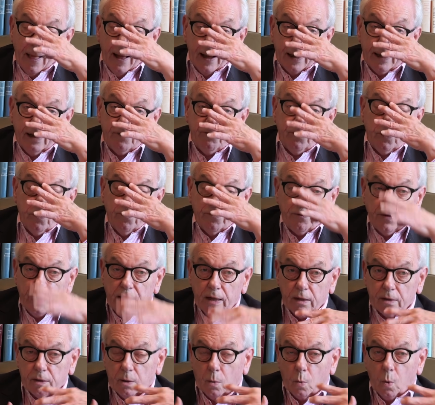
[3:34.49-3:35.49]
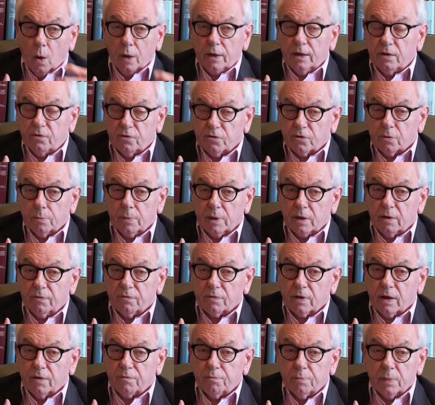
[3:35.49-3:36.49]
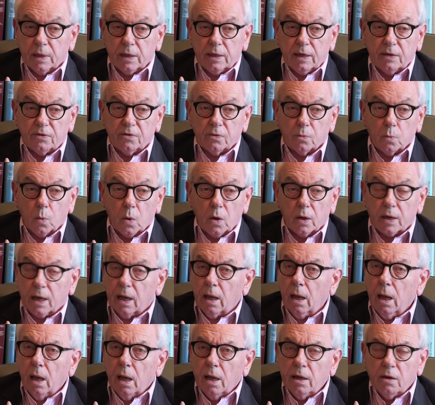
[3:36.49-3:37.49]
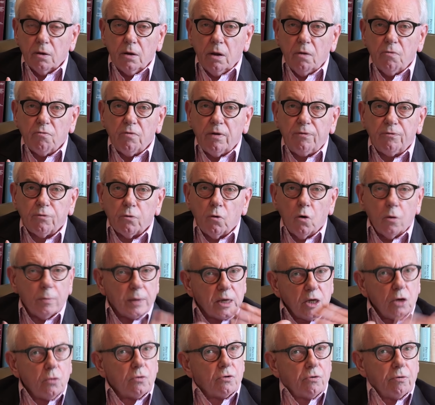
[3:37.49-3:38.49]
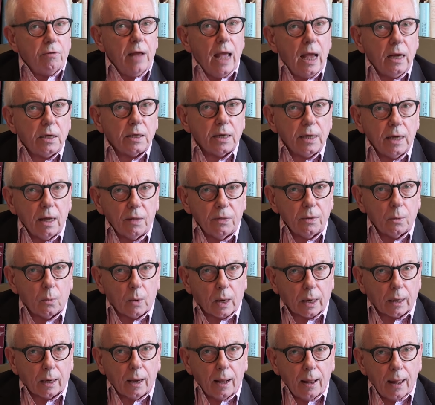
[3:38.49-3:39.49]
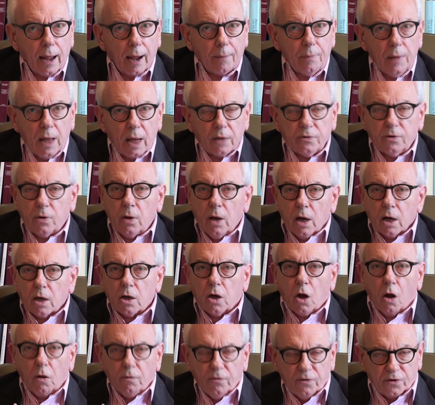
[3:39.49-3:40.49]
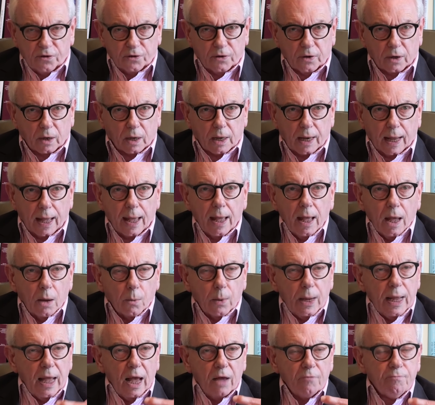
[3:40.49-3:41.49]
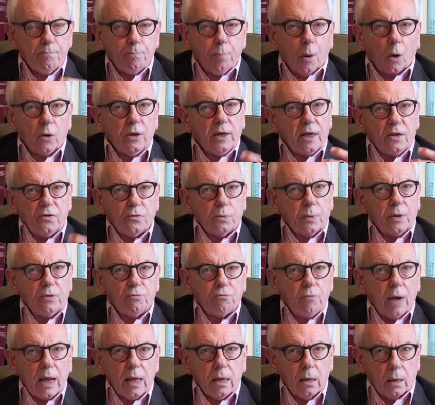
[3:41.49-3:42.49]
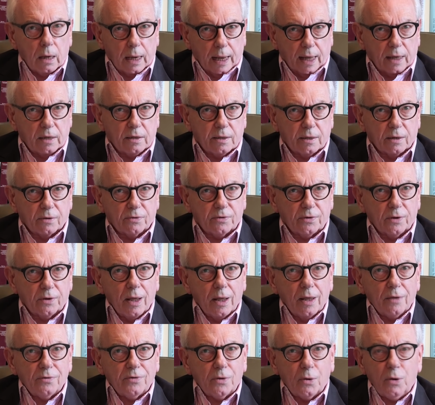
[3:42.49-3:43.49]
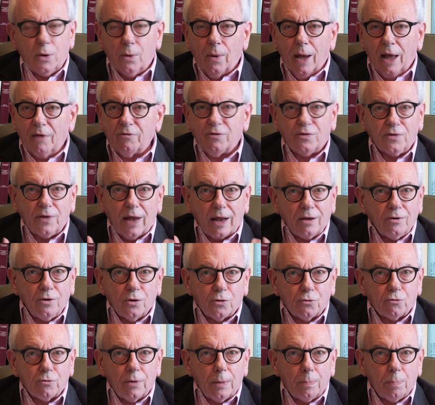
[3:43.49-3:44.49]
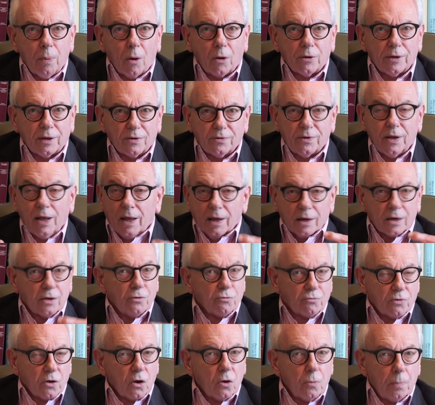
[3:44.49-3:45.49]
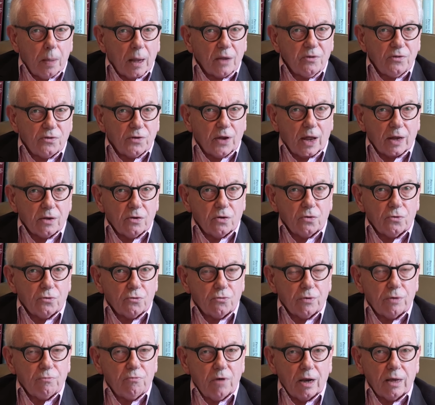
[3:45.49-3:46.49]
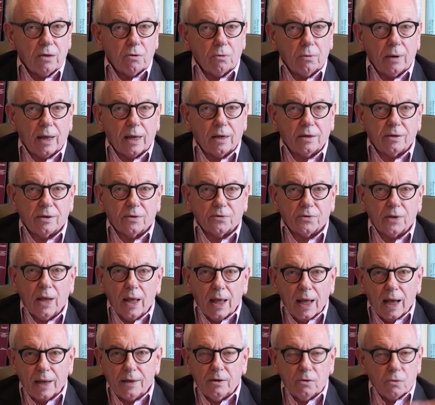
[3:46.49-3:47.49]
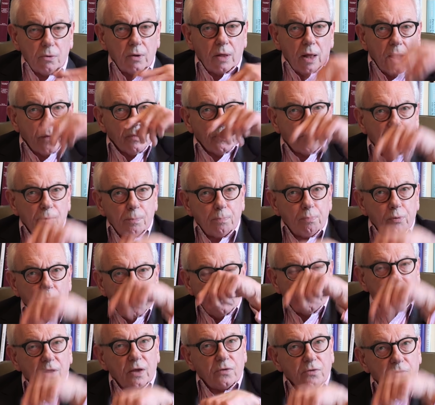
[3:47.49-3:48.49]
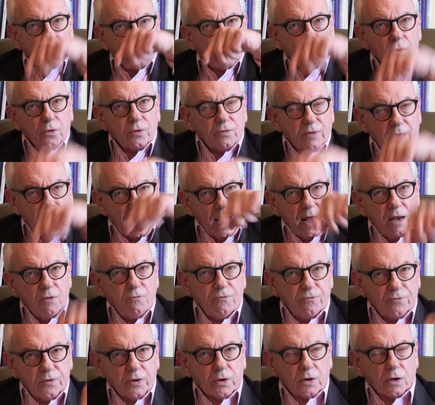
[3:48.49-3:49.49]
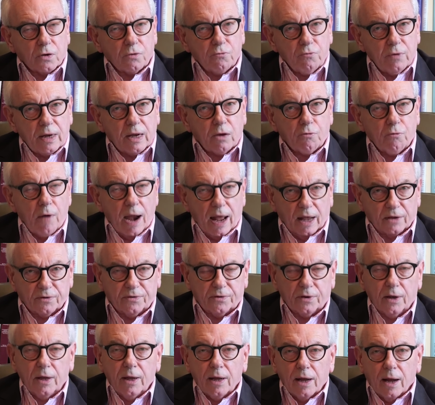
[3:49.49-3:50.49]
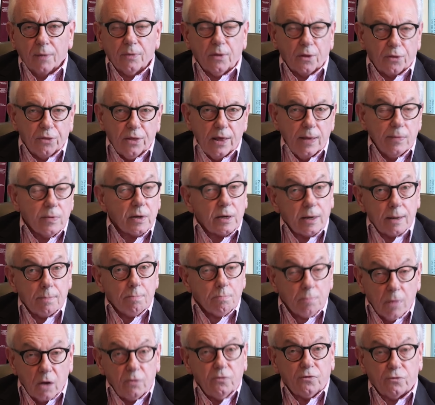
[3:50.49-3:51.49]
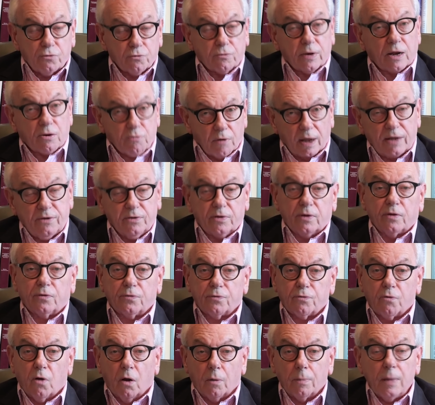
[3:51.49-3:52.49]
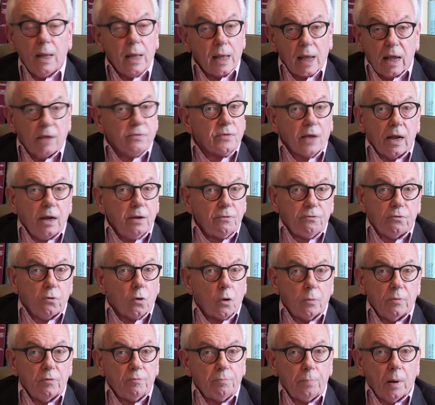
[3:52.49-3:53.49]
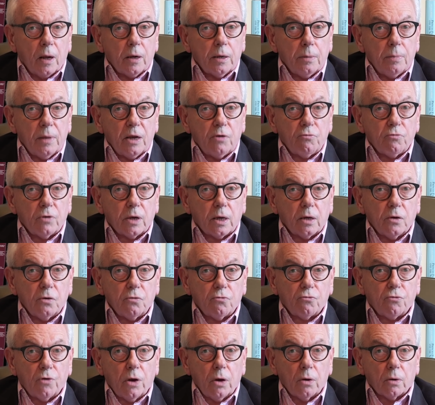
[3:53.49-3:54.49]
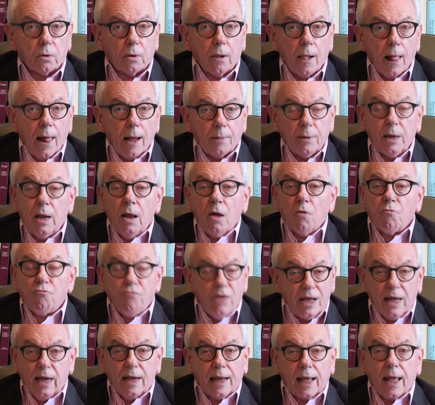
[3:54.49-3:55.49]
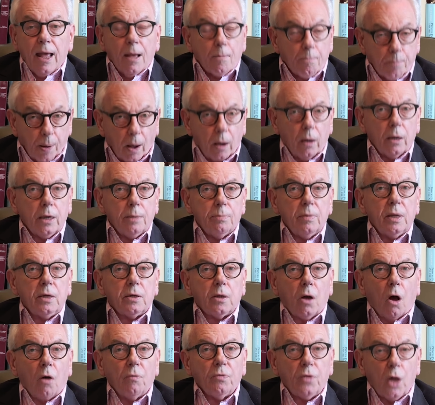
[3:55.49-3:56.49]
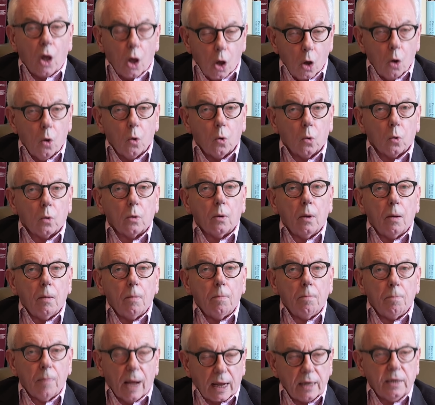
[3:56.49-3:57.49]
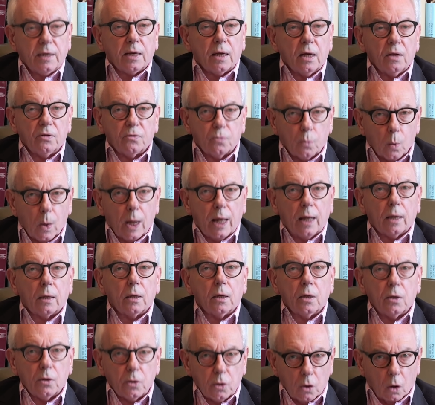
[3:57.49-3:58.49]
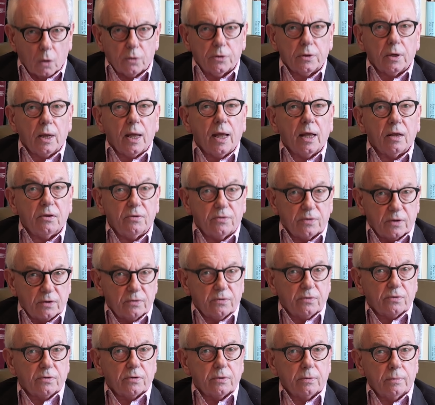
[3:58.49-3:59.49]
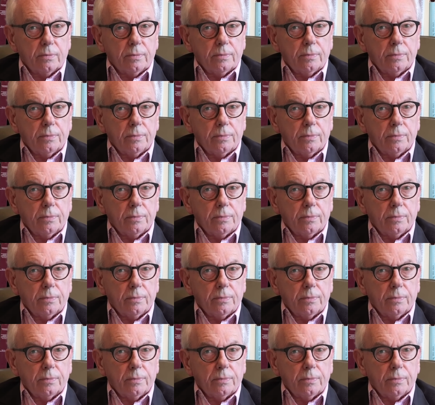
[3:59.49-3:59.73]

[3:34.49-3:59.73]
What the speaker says: And if you feel that one instrument of government isn't working, you don't reform it, you create another one. And so constantly we have bodies with regulators. So you have statutory bodies controlled by statutory regulators. And you know, there's a process of sort of infinite regress. And the thing that it most regresses from is any form of parliamentary control. I mean, really, Parliament on the whole might as well not exist.